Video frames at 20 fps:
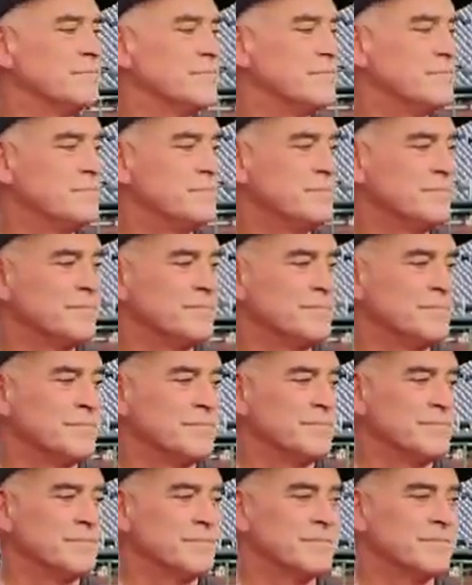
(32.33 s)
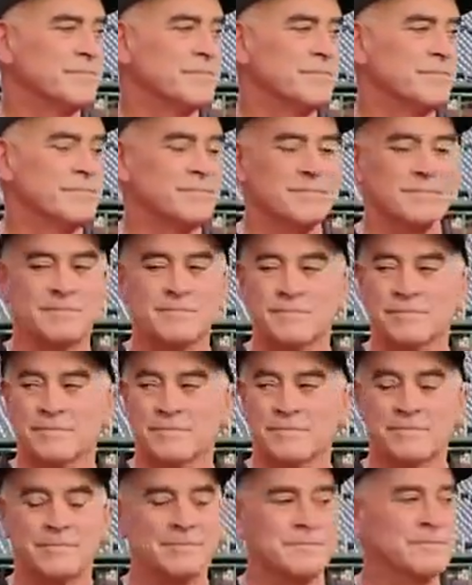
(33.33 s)

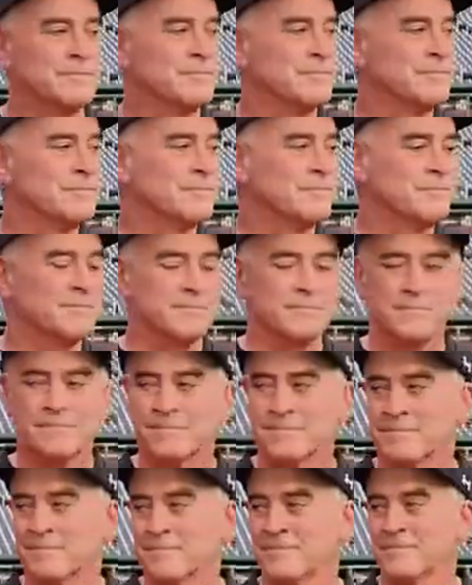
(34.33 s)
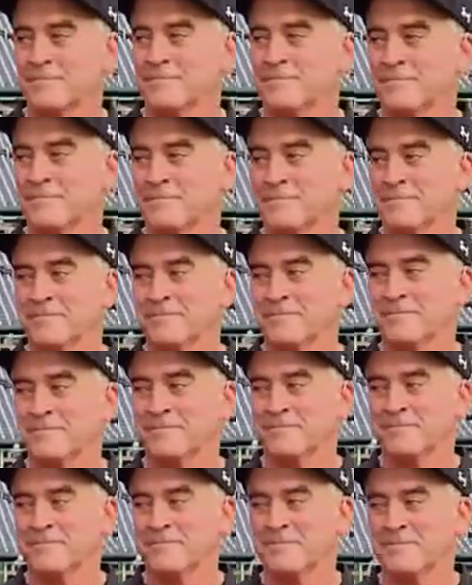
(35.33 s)

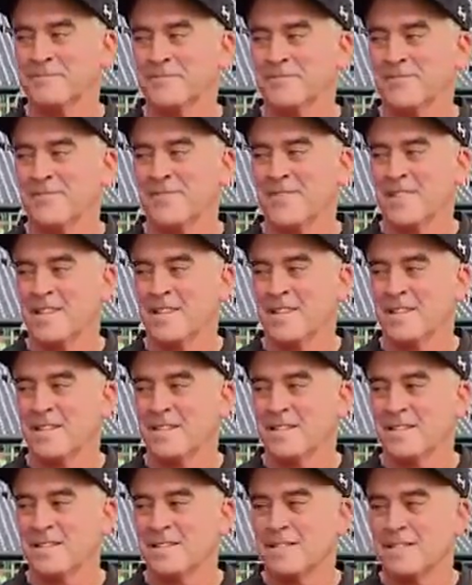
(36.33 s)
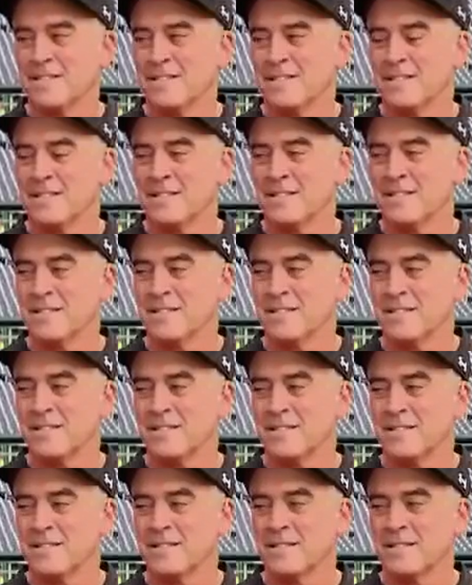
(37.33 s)

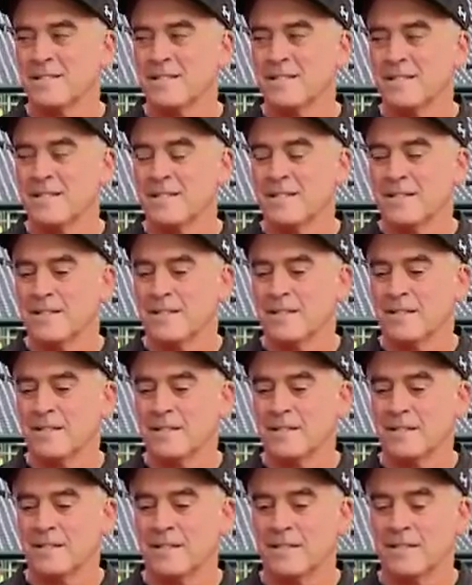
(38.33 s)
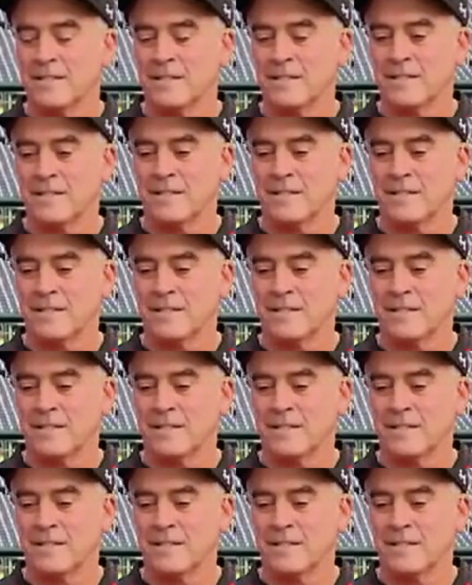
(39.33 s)
[no speech]